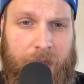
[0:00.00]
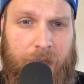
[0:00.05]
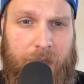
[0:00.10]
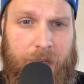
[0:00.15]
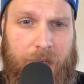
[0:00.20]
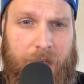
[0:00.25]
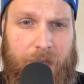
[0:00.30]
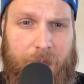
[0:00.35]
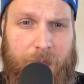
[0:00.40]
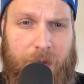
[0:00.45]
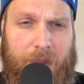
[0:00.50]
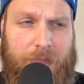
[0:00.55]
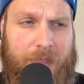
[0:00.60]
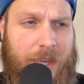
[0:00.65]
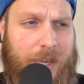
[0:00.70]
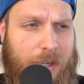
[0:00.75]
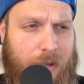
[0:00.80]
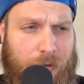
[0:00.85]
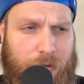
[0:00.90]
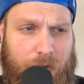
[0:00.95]
But
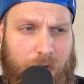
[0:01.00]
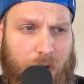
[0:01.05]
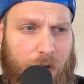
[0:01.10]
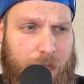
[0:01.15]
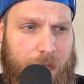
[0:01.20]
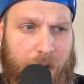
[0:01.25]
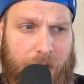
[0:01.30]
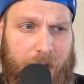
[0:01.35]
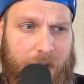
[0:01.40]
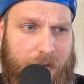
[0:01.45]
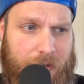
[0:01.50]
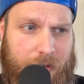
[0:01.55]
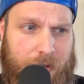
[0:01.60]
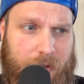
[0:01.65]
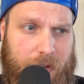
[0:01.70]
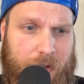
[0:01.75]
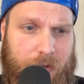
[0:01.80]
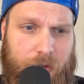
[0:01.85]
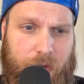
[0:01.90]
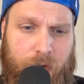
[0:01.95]
thank you so much
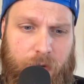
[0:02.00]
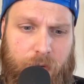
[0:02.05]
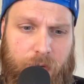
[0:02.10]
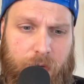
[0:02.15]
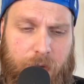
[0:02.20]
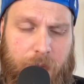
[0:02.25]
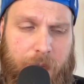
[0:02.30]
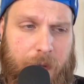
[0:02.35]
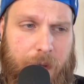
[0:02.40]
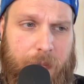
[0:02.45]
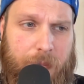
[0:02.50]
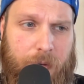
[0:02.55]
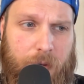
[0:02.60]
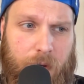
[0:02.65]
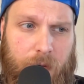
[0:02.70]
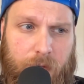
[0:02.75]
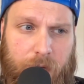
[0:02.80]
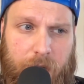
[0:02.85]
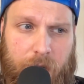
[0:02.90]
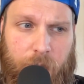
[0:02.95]
to the people
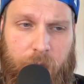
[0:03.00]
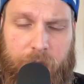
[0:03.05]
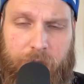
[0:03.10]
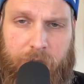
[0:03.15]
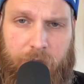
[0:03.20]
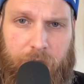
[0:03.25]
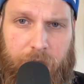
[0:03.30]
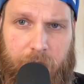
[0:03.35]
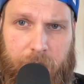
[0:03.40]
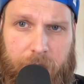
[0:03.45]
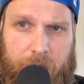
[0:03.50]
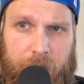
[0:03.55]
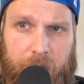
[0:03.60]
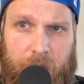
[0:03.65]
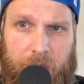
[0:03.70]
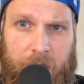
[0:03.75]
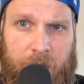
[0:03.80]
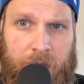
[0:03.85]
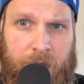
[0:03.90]
over at Whiskey Jypsi.